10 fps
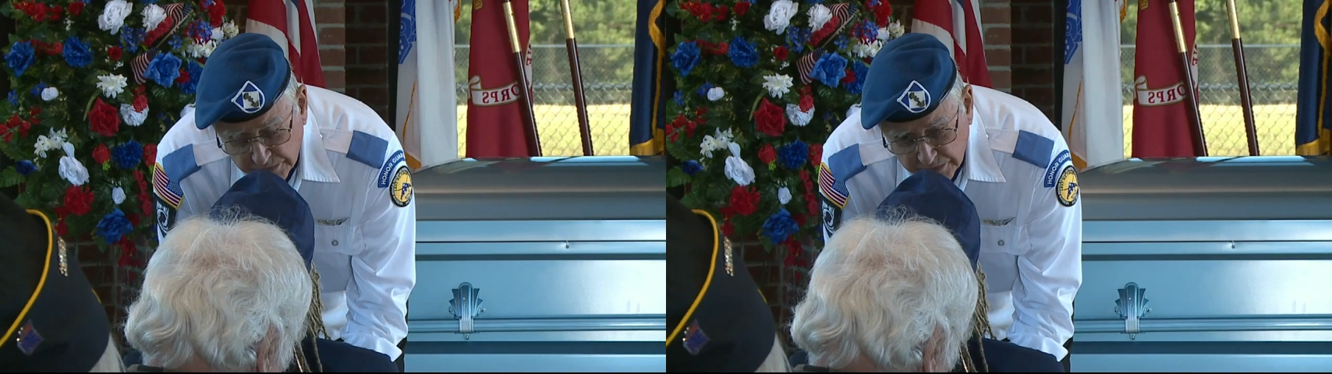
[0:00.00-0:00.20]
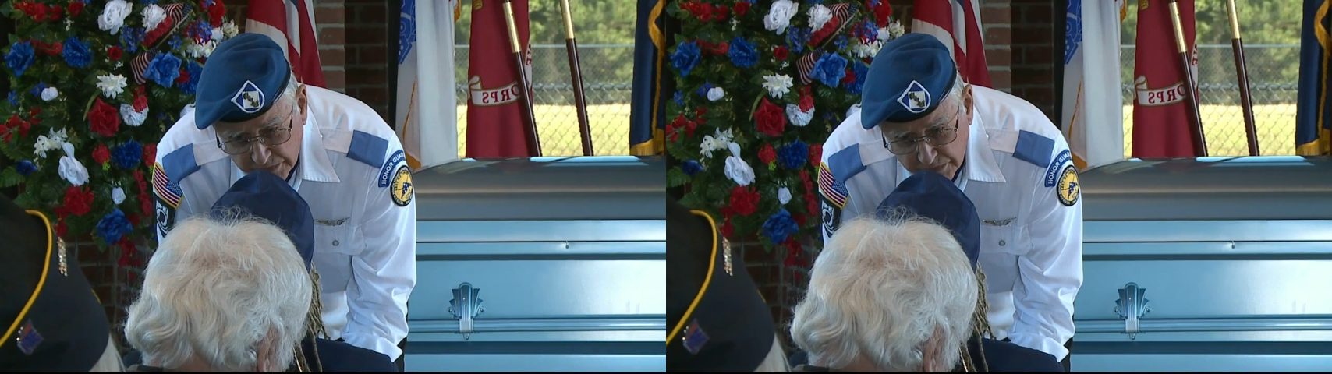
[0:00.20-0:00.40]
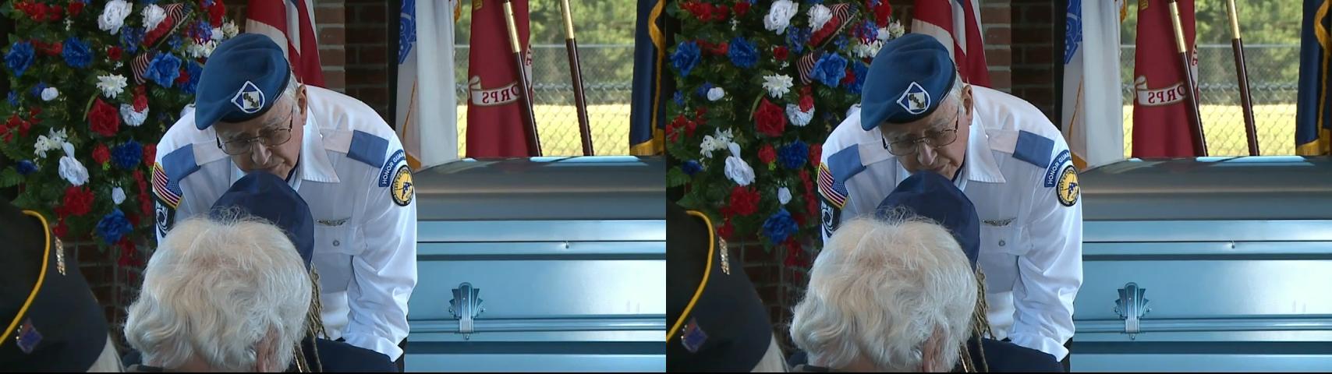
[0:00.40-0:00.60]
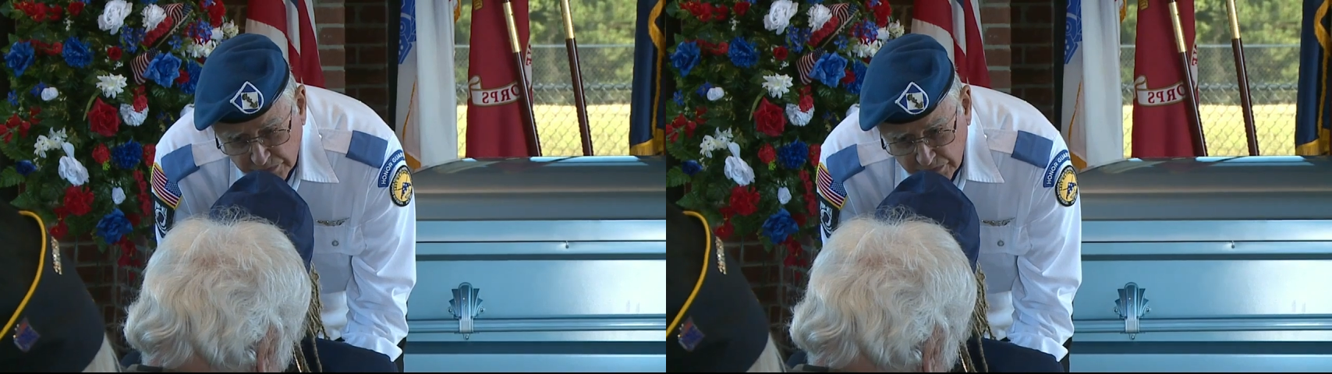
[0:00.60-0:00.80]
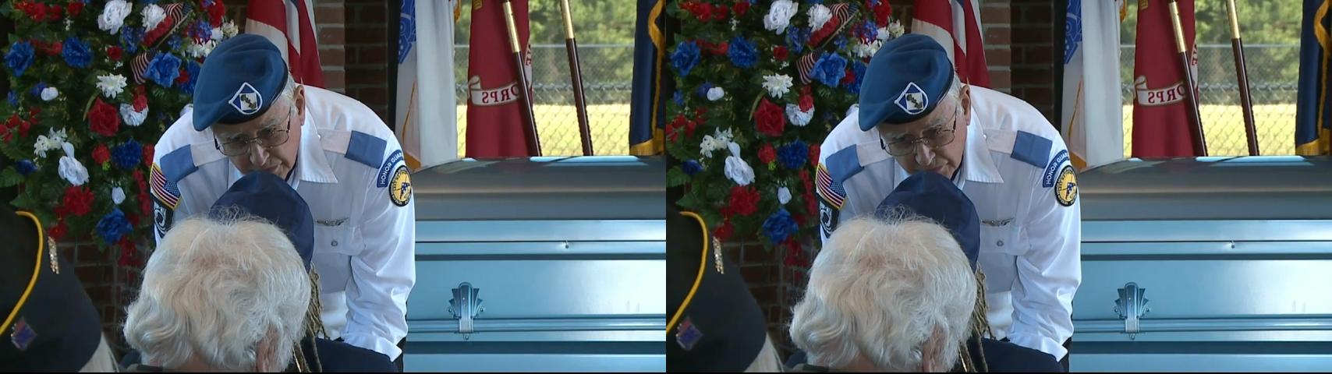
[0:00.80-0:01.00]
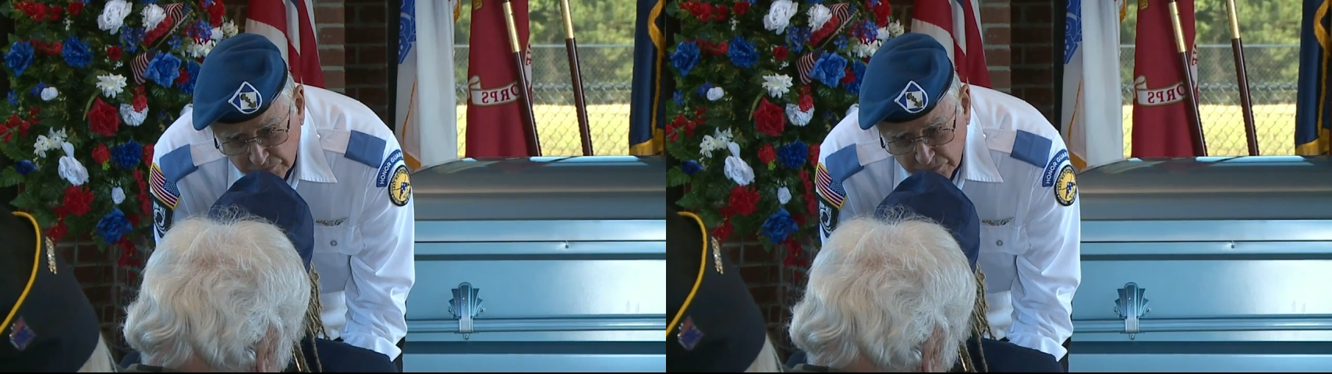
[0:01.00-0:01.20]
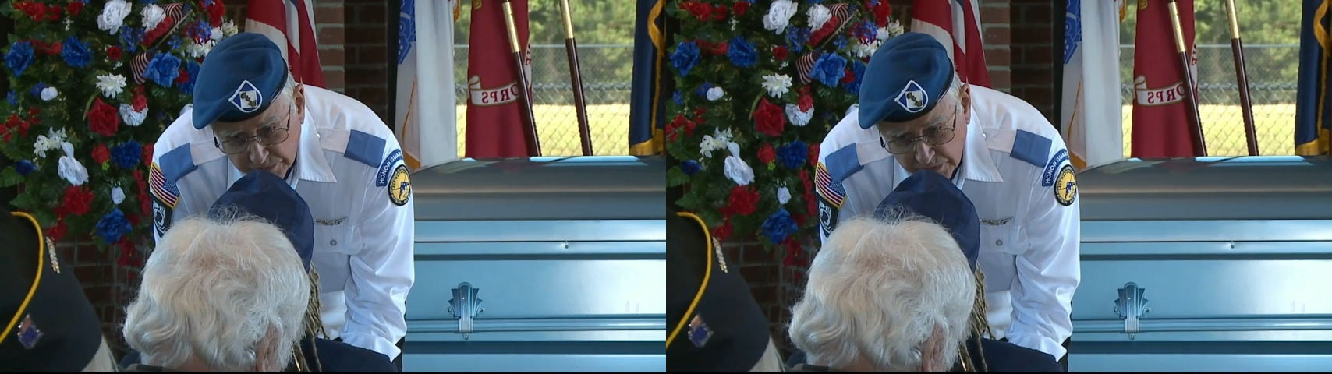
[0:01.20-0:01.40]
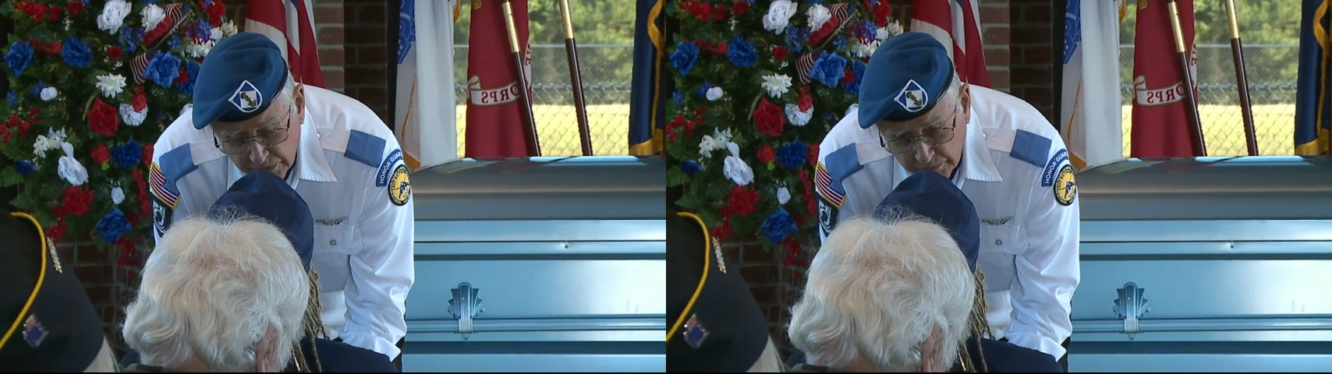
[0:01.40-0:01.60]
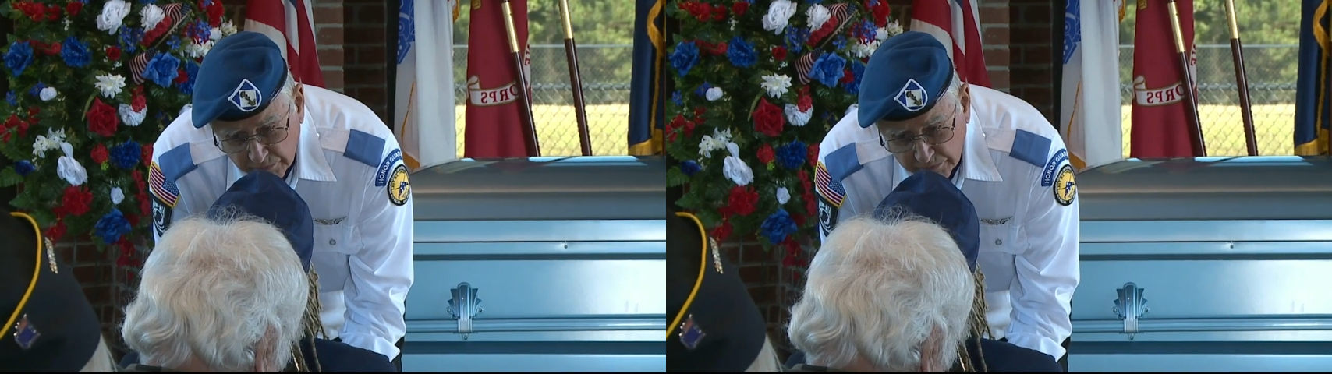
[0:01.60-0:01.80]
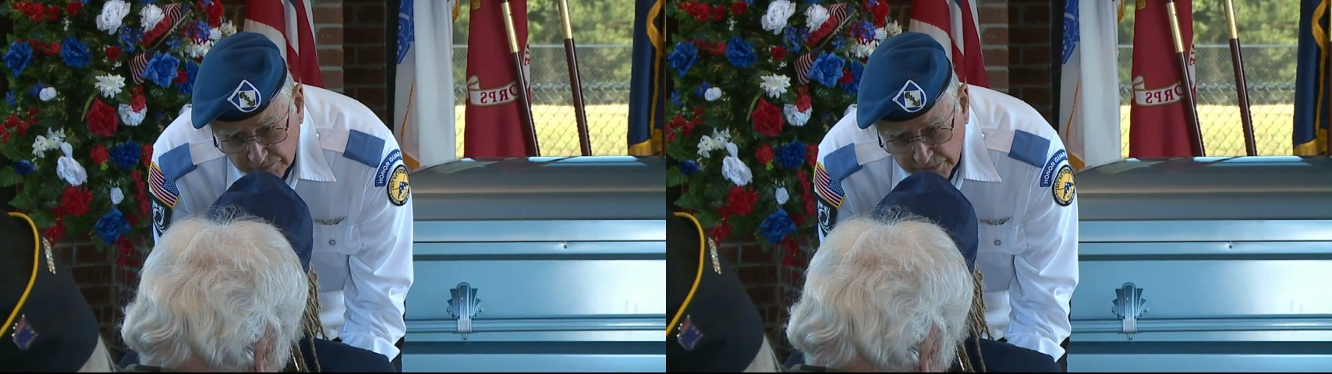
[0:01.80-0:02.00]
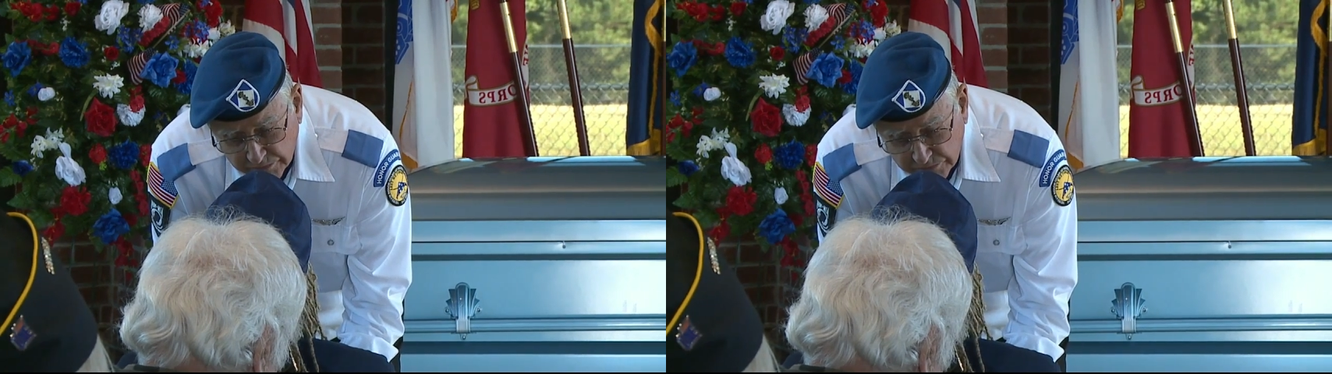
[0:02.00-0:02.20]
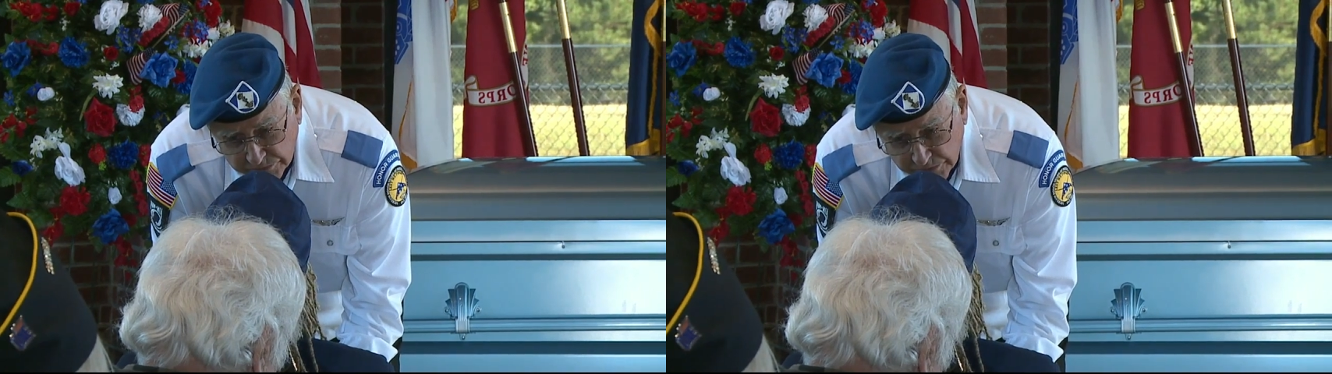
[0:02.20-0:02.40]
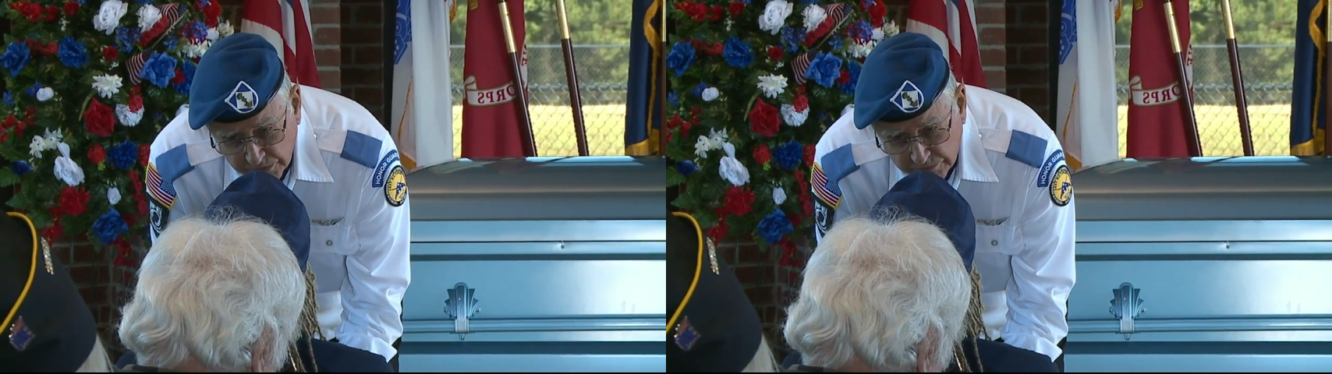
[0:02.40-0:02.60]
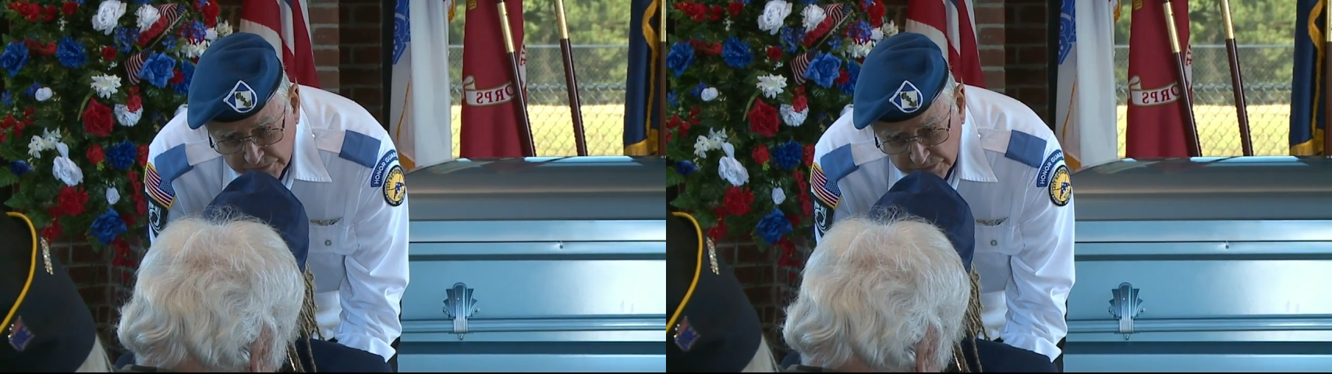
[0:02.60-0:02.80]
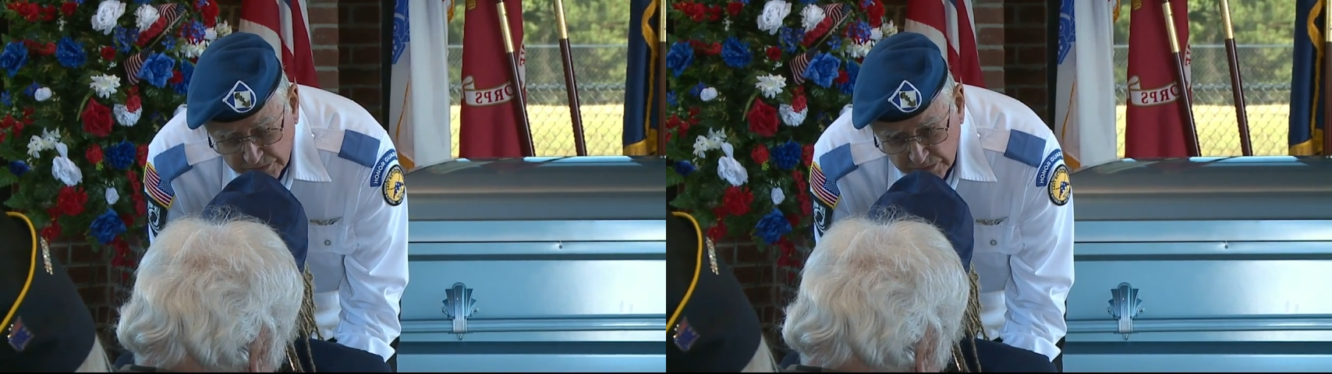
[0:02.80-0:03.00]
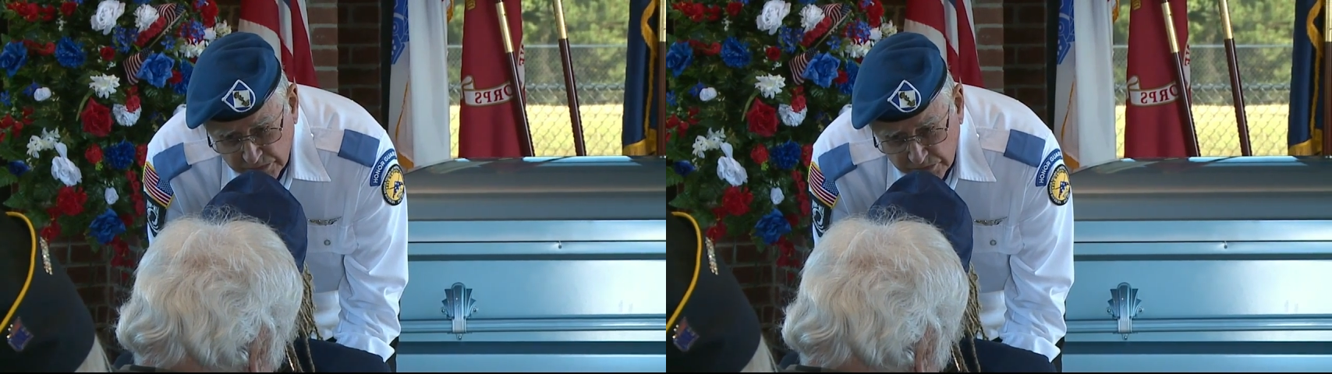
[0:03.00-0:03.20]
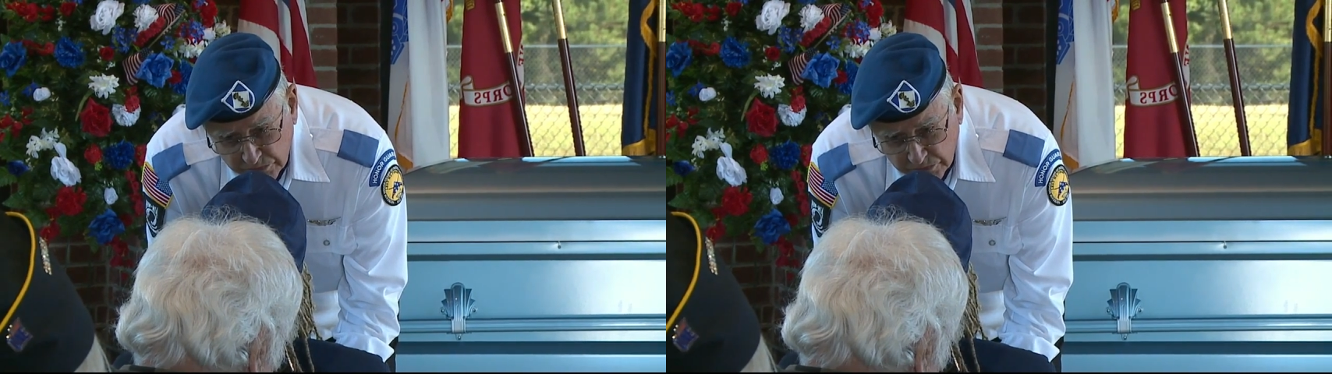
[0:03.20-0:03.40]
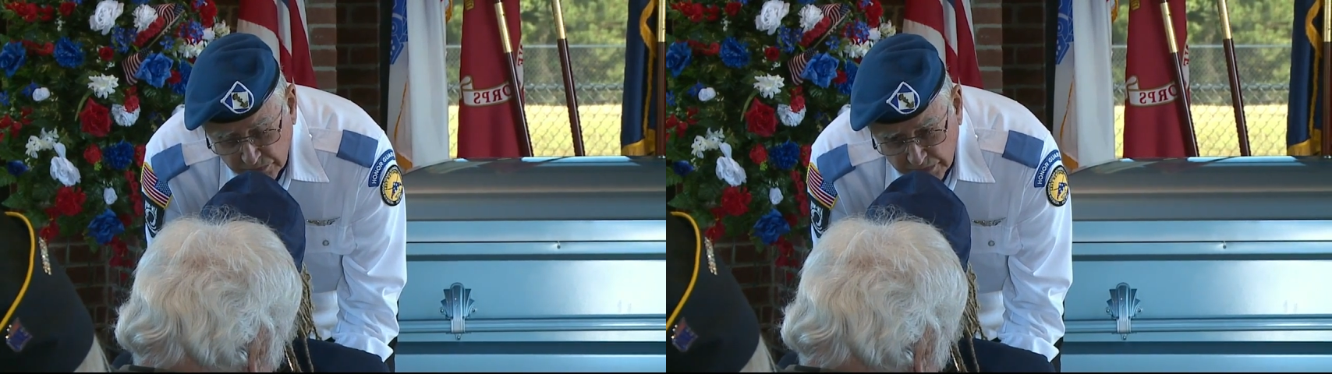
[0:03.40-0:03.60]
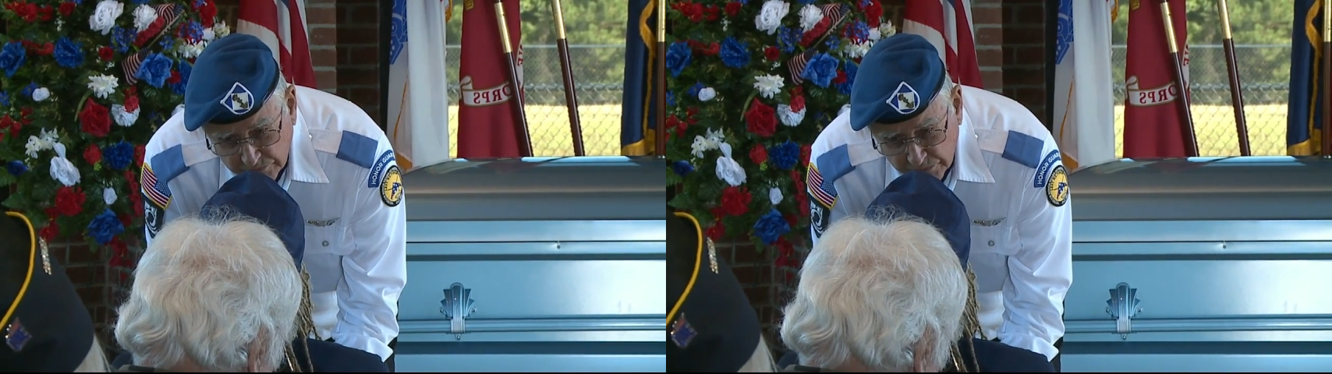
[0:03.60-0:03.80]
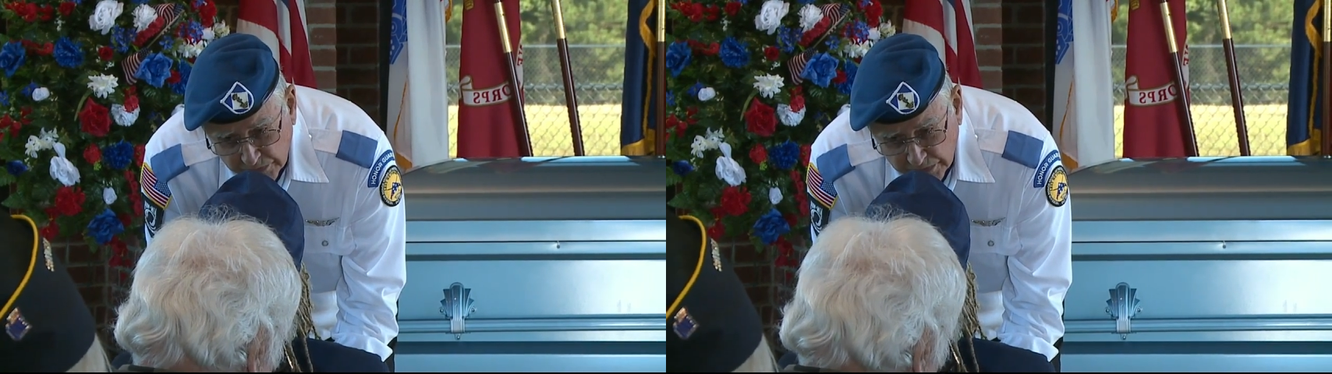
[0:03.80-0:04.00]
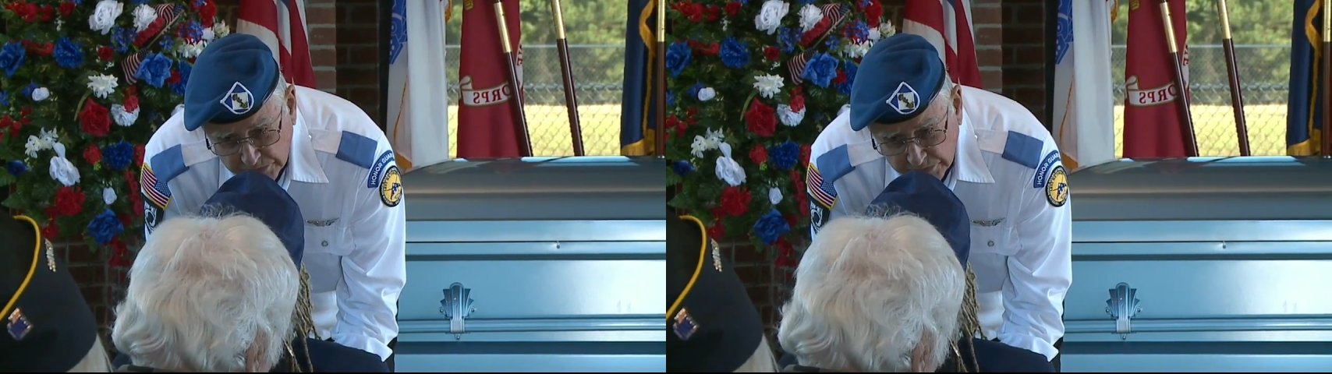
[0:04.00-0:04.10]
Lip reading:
No face is visible, so there are no lips to read.